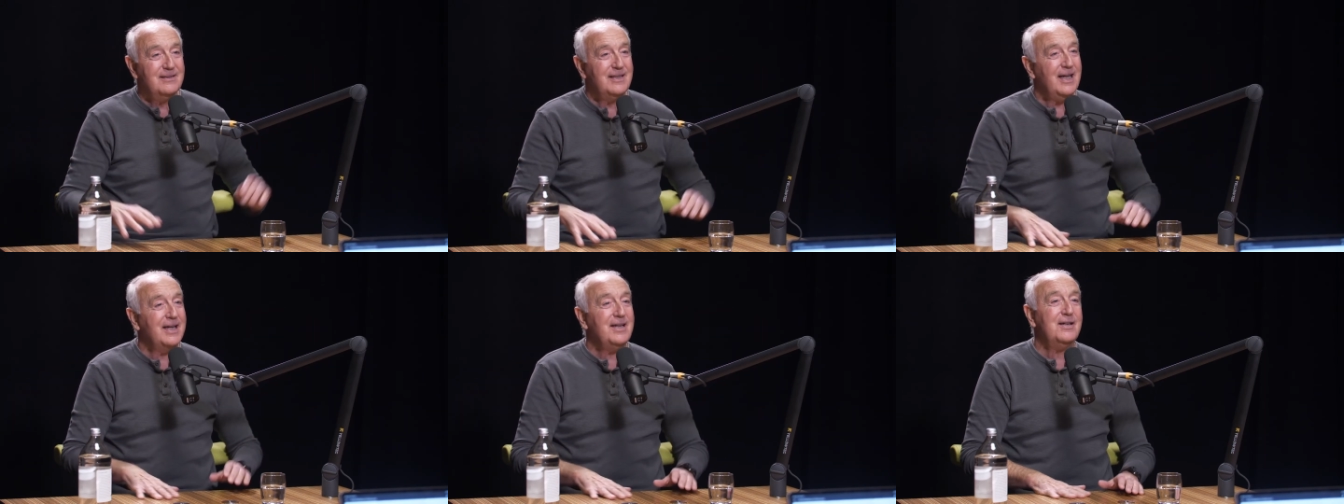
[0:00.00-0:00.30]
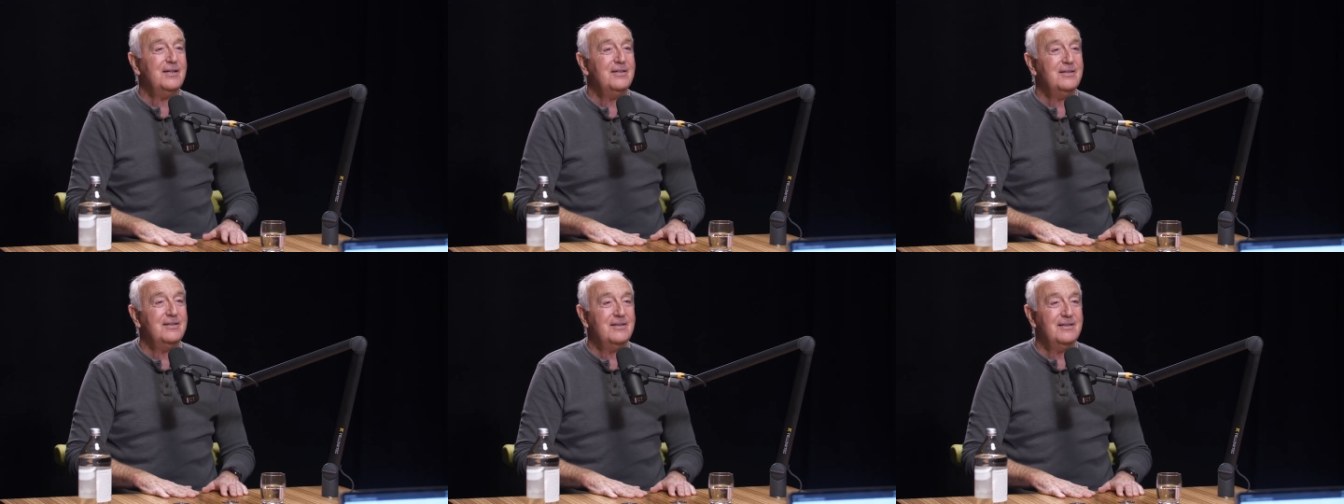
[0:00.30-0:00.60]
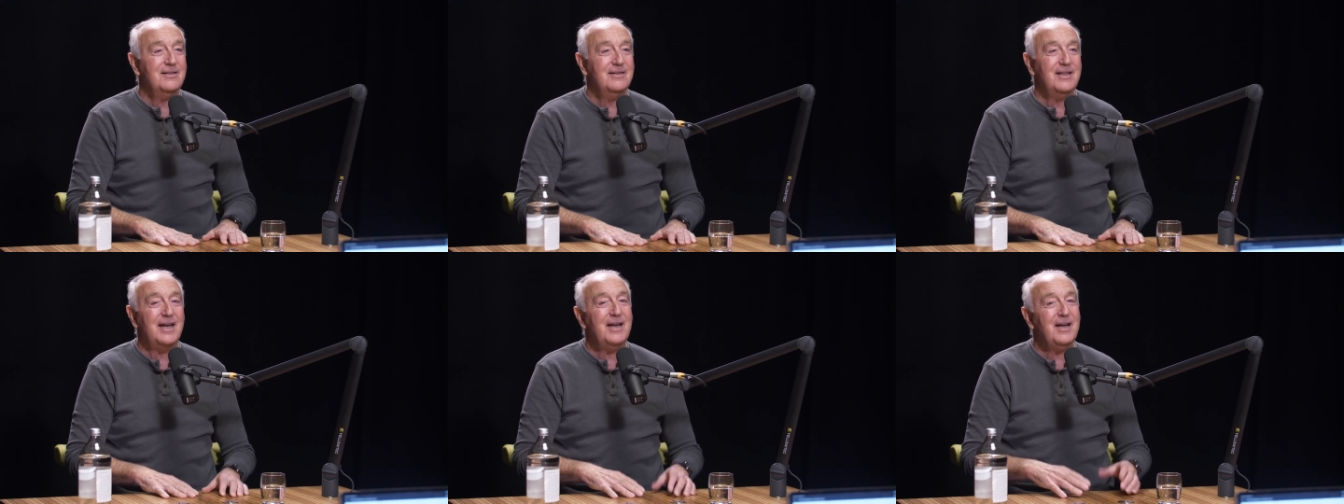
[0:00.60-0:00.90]
they didn't
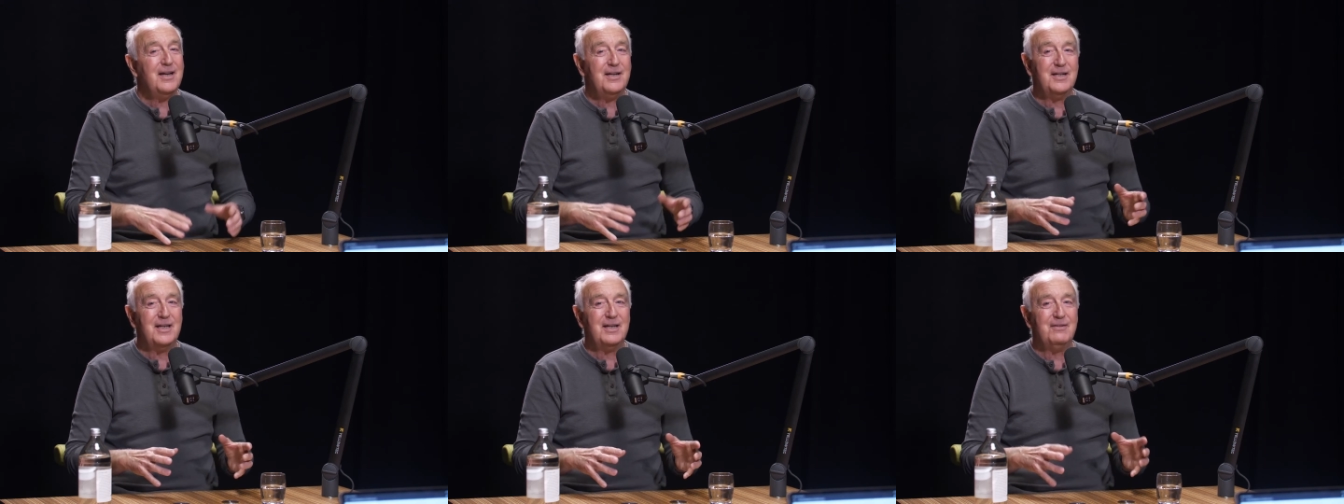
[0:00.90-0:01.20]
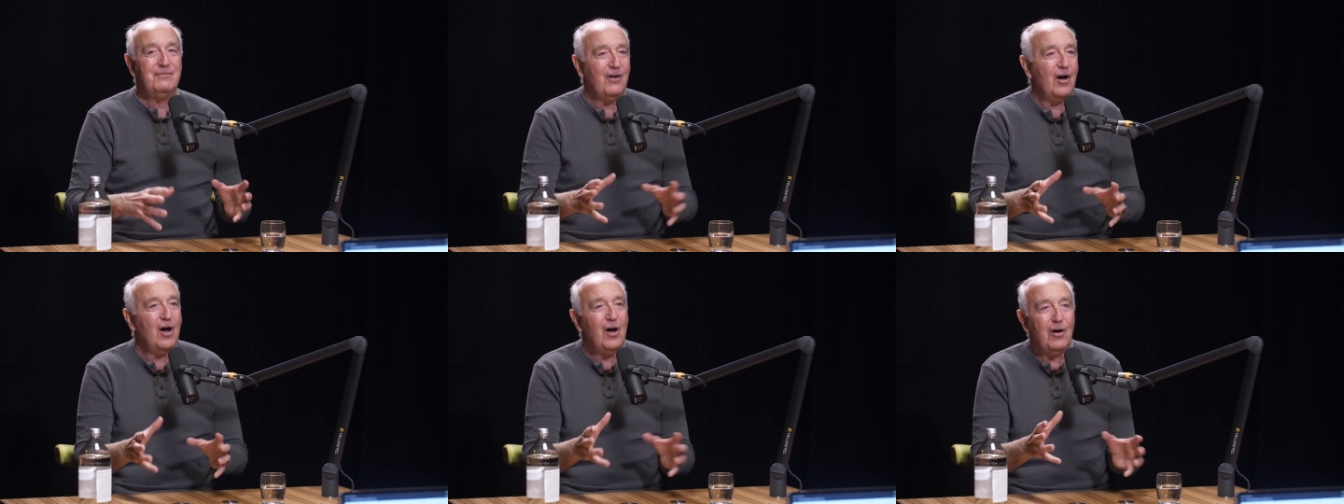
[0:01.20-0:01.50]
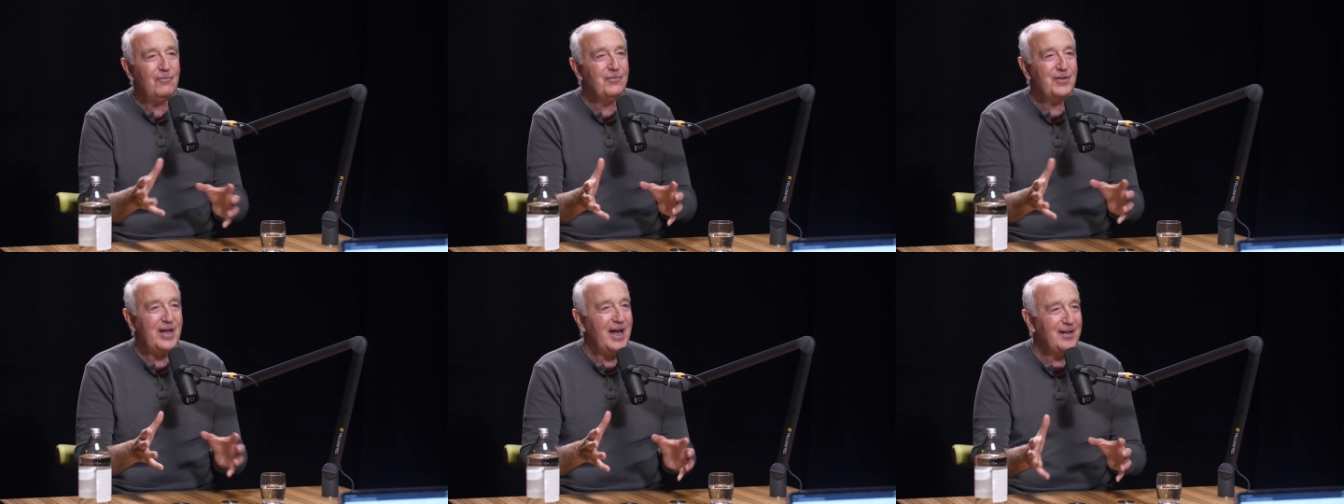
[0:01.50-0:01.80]
they didn't
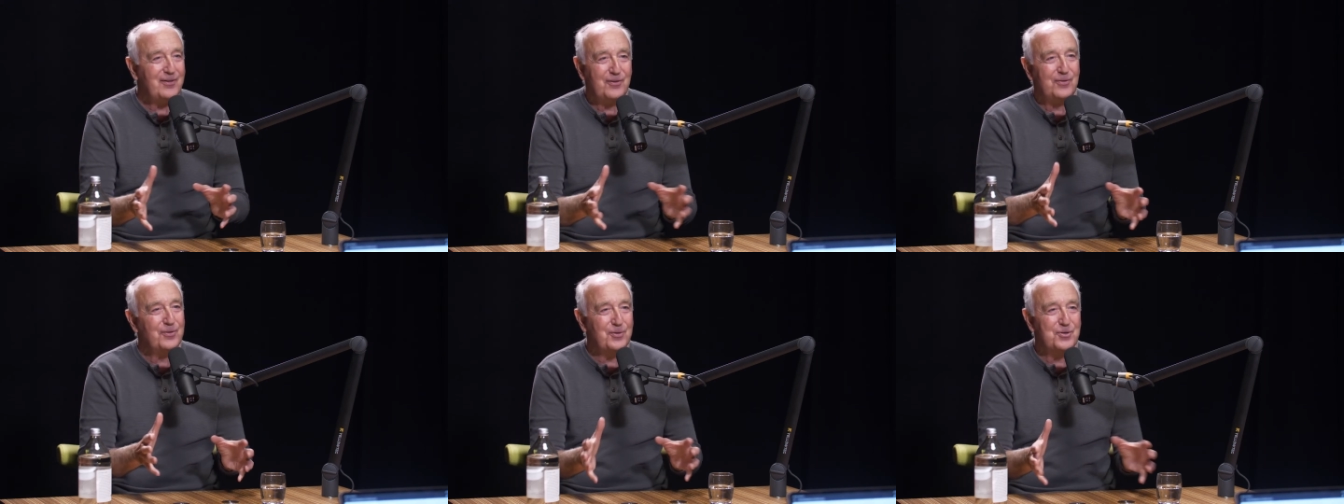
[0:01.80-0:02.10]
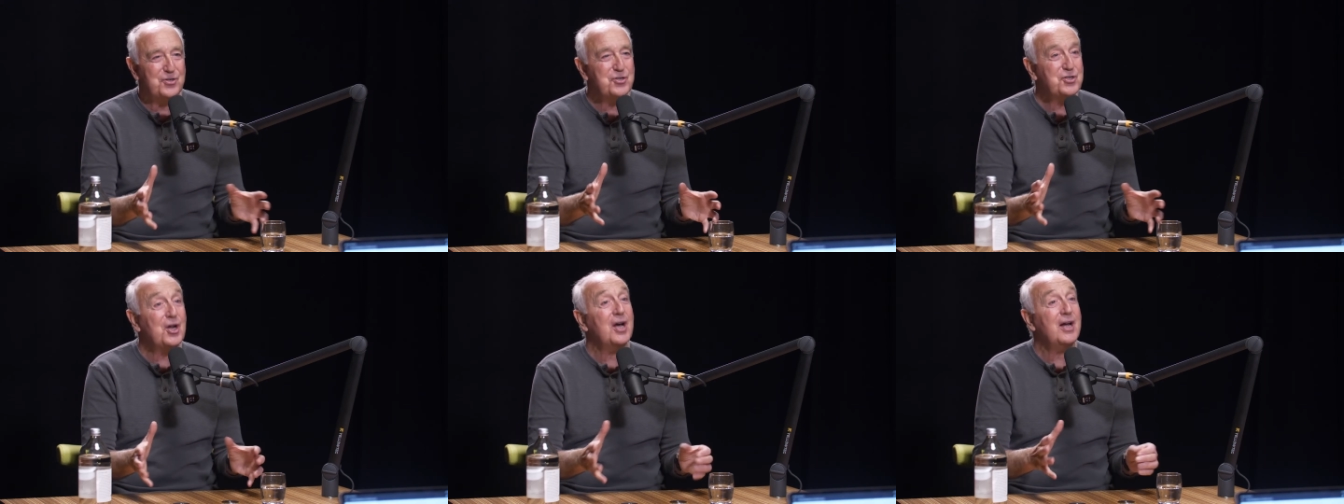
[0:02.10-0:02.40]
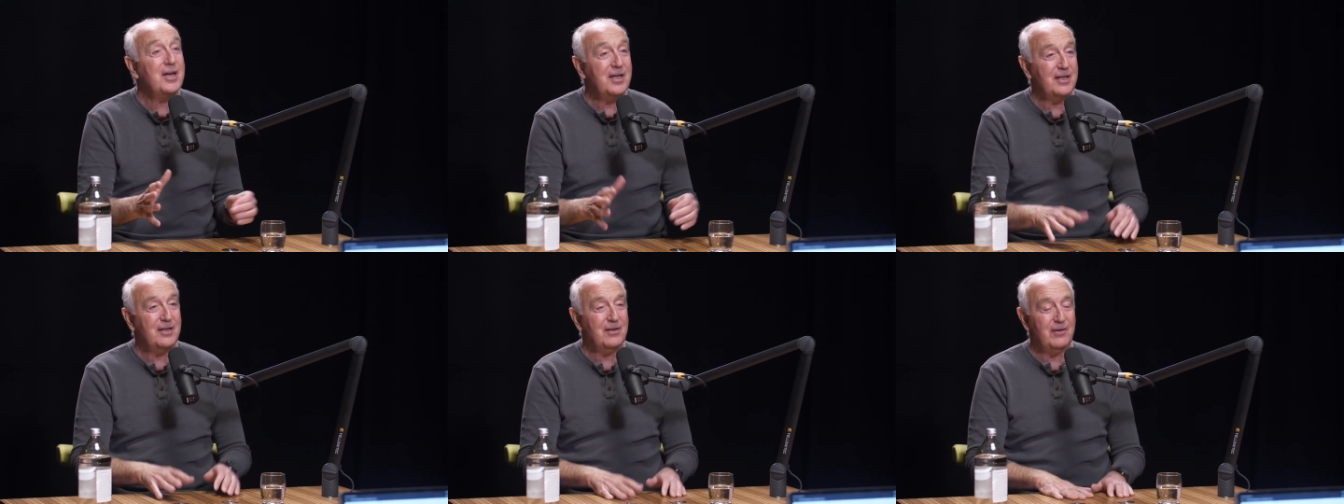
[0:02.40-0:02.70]
evolve that through
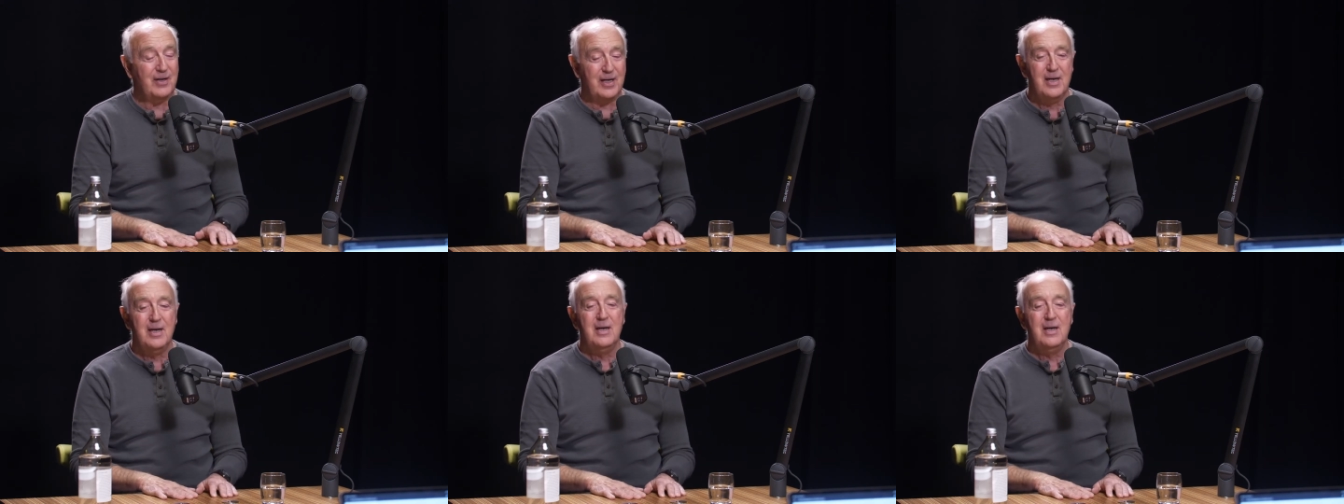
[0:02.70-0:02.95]
study.